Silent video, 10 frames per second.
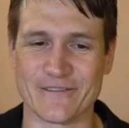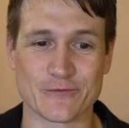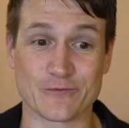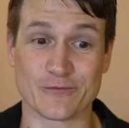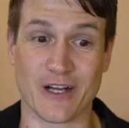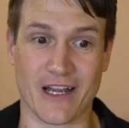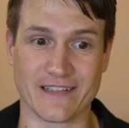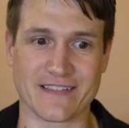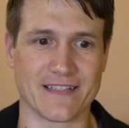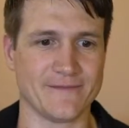
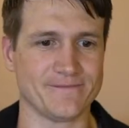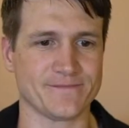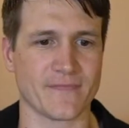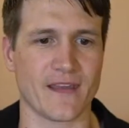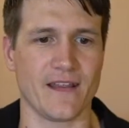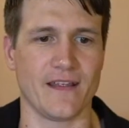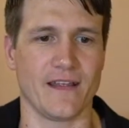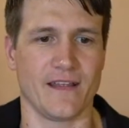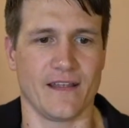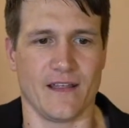Right.
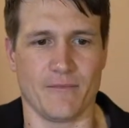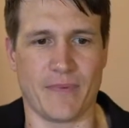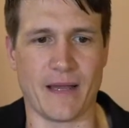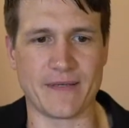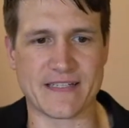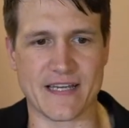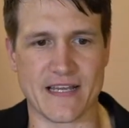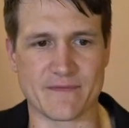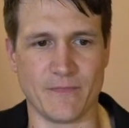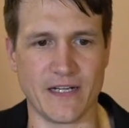Bobby
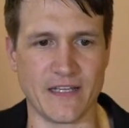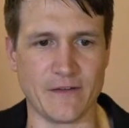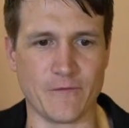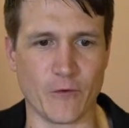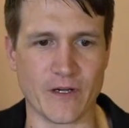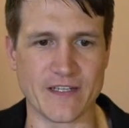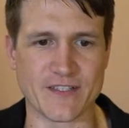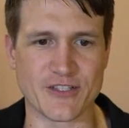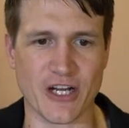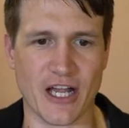says money for his
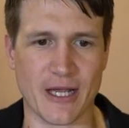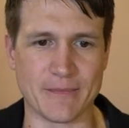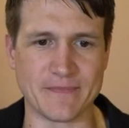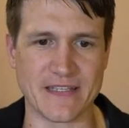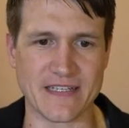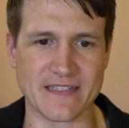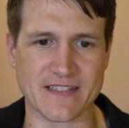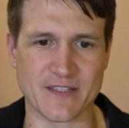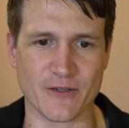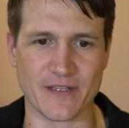job needs
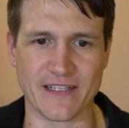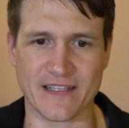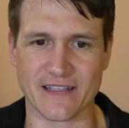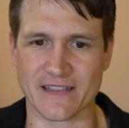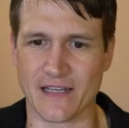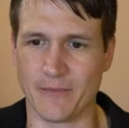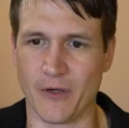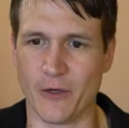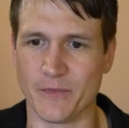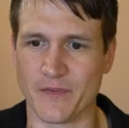so he can come
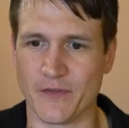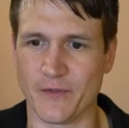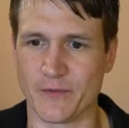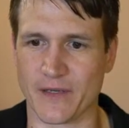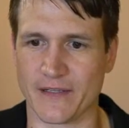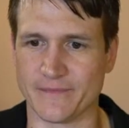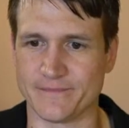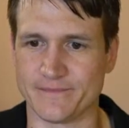home to. Right.